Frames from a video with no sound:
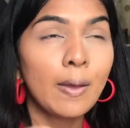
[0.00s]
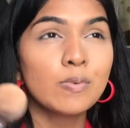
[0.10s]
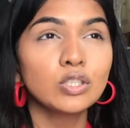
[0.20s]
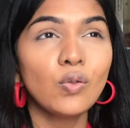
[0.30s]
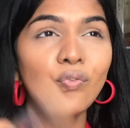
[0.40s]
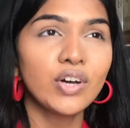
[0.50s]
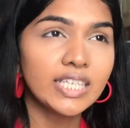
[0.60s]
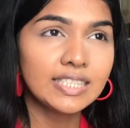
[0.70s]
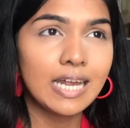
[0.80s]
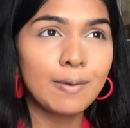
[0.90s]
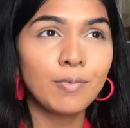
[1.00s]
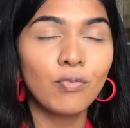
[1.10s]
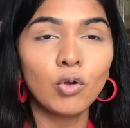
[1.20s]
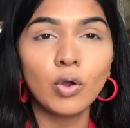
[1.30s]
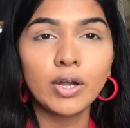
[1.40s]
Because the first time
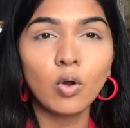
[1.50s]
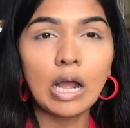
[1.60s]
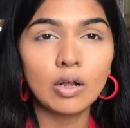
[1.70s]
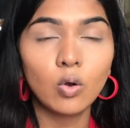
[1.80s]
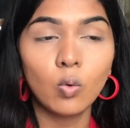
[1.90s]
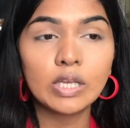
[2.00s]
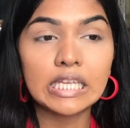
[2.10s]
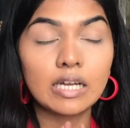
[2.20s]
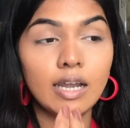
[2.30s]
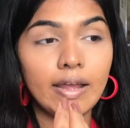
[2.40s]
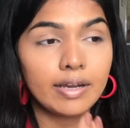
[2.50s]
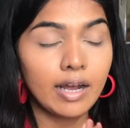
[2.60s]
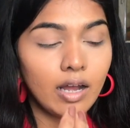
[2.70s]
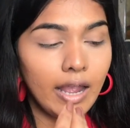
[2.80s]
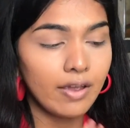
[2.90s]
if you're going to go with like
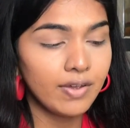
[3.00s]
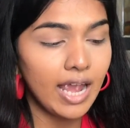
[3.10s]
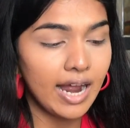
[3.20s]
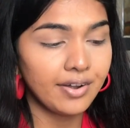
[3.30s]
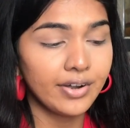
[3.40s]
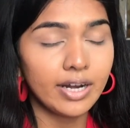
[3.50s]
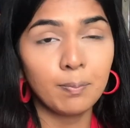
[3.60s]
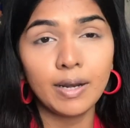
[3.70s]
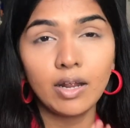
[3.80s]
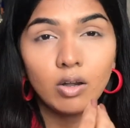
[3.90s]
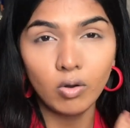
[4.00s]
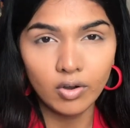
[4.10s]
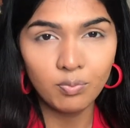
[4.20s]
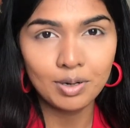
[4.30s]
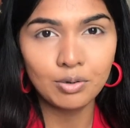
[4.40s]
a heavy handed and apply a
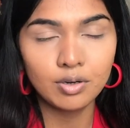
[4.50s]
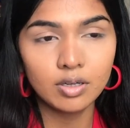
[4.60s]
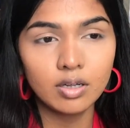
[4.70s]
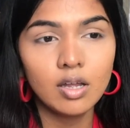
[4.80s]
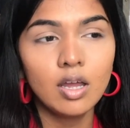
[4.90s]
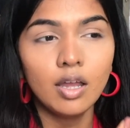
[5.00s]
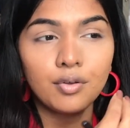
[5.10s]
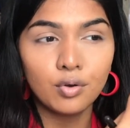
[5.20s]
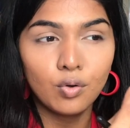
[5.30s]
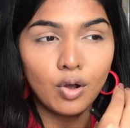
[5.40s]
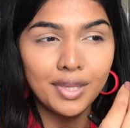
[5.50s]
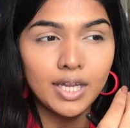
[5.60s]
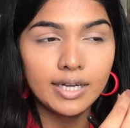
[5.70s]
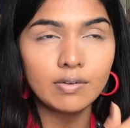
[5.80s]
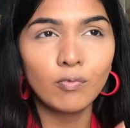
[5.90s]
lot of powder, you know, on
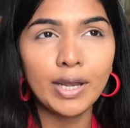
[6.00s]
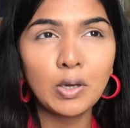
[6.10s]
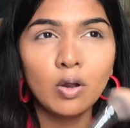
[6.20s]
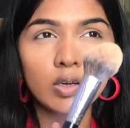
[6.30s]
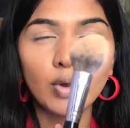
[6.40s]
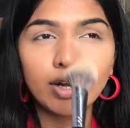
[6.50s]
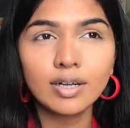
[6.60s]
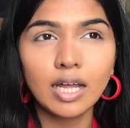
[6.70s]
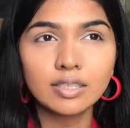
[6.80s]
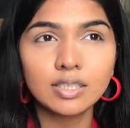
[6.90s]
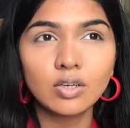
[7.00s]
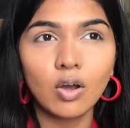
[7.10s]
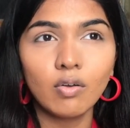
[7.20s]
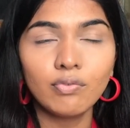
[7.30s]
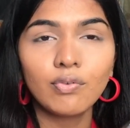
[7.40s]
that, when you're going to dust it
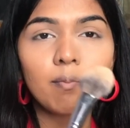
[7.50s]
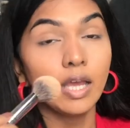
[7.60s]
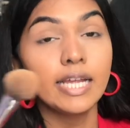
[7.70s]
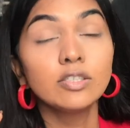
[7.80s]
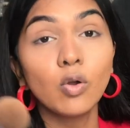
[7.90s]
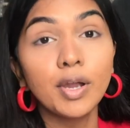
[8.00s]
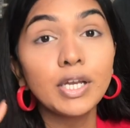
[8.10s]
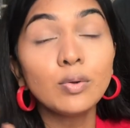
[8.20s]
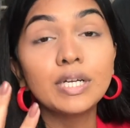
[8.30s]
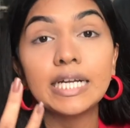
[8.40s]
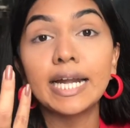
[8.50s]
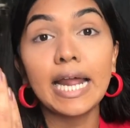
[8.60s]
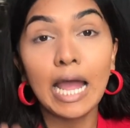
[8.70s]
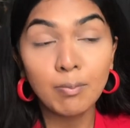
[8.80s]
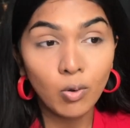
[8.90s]
off, it's going to
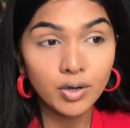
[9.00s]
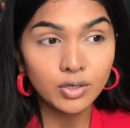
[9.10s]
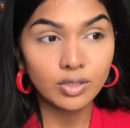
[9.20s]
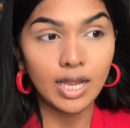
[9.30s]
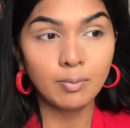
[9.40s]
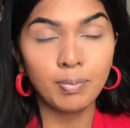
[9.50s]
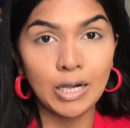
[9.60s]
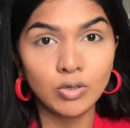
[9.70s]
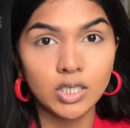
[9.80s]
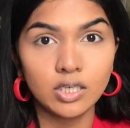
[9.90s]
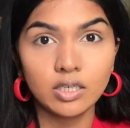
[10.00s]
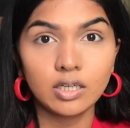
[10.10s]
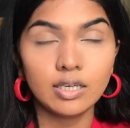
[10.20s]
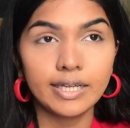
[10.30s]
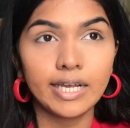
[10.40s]
grab onto that powder
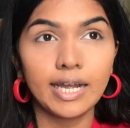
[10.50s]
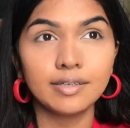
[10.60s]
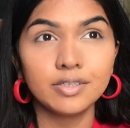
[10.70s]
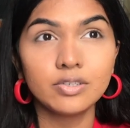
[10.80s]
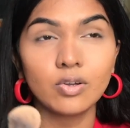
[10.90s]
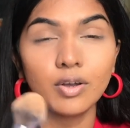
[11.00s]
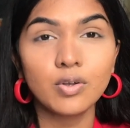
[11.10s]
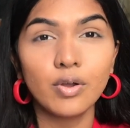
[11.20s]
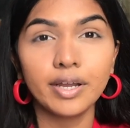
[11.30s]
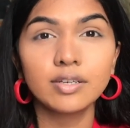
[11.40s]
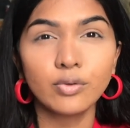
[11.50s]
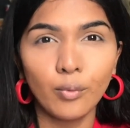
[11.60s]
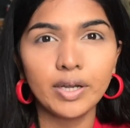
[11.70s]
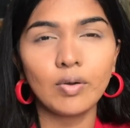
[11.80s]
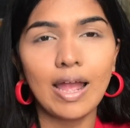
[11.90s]
like and it's not going it's
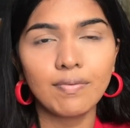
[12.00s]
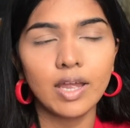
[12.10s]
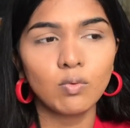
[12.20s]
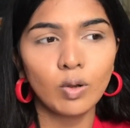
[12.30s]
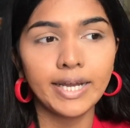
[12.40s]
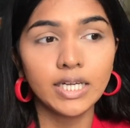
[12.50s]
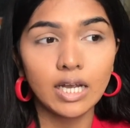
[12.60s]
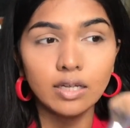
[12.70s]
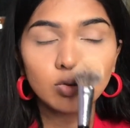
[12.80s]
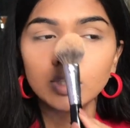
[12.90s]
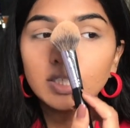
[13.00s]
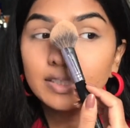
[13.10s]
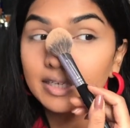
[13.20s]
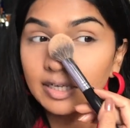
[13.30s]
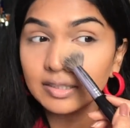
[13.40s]
going to have that white cast so
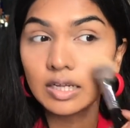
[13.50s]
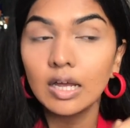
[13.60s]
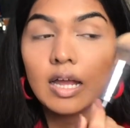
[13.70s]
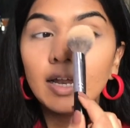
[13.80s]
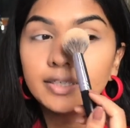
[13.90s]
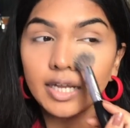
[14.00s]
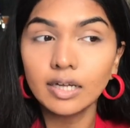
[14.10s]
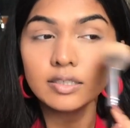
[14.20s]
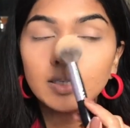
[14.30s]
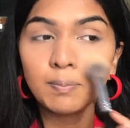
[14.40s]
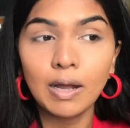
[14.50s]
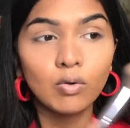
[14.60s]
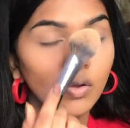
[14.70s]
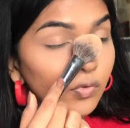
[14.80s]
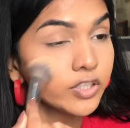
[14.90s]
just just dust the
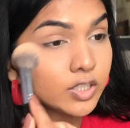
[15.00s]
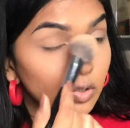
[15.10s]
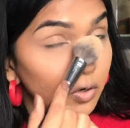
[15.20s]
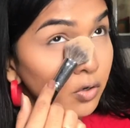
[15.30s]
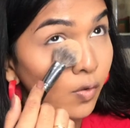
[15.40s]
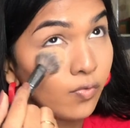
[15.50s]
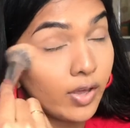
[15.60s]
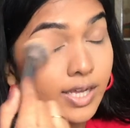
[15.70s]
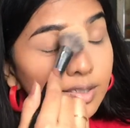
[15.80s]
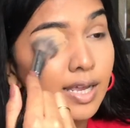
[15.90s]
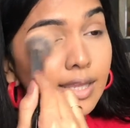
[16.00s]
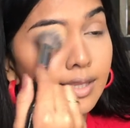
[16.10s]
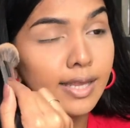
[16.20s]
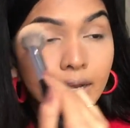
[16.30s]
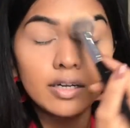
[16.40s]
powder first onto your face
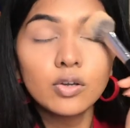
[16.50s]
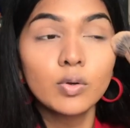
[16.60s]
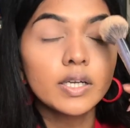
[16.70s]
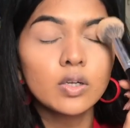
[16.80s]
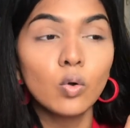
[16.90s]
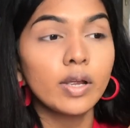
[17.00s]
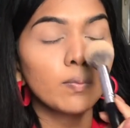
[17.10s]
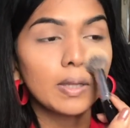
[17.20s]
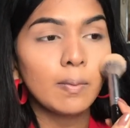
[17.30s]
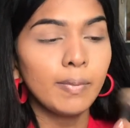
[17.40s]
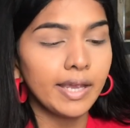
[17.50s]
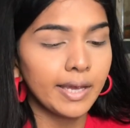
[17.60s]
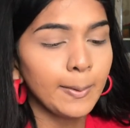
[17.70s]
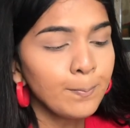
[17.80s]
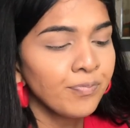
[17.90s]
and then you can go in with the
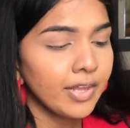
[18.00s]
baking.